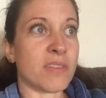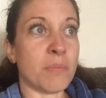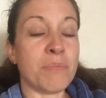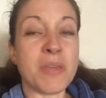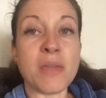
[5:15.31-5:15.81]

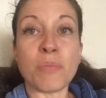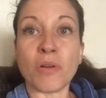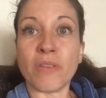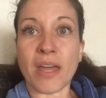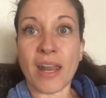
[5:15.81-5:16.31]
the
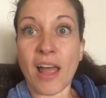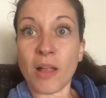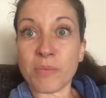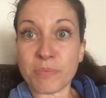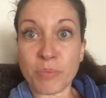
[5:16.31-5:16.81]
people that
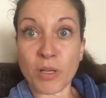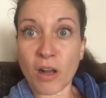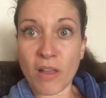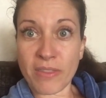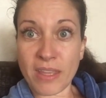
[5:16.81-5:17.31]
help put
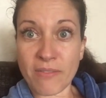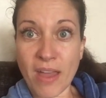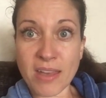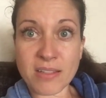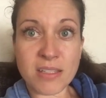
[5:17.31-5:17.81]
on the
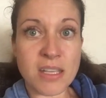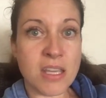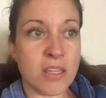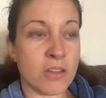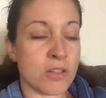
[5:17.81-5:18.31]
event.
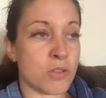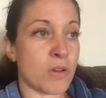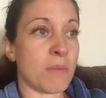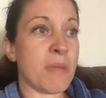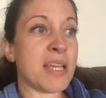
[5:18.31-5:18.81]
There's
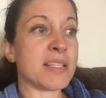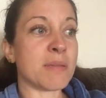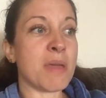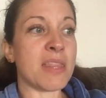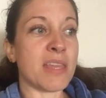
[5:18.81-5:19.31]
three
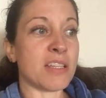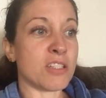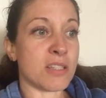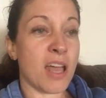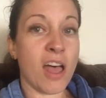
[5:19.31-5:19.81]
amazing men that
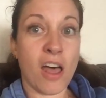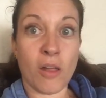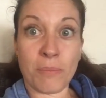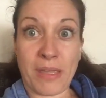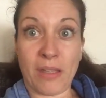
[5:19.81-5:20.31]
just
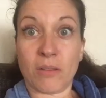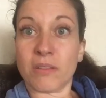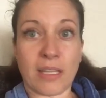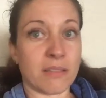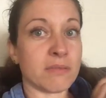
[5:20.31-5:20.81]
help me
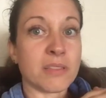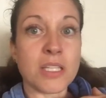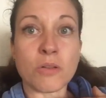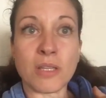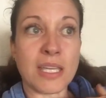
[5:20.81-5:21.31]
like
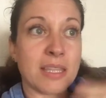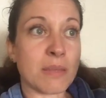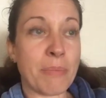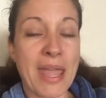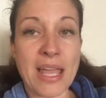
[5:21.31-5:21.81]
literally
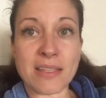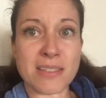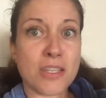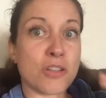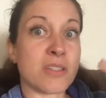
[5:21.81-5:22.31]
get the
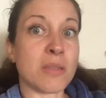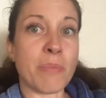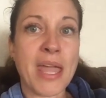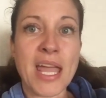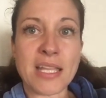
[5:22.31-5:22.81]
bands. There's the
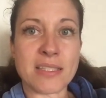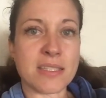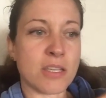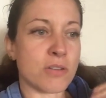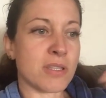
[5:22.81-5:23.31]

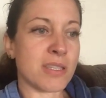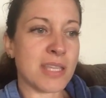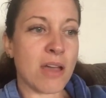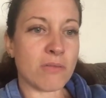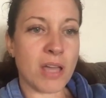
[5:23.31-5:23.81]
bands, there's the
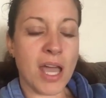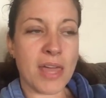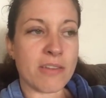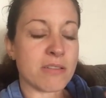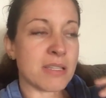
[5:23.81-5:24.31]
sound
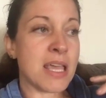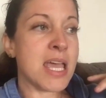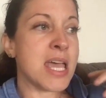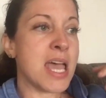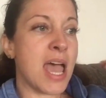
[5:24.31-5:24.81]
guy, there's
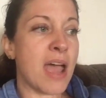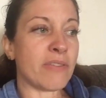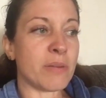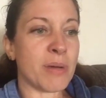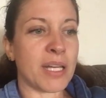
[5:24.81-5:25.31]

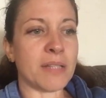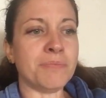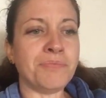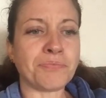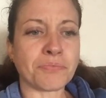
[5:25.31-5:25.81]
everybody.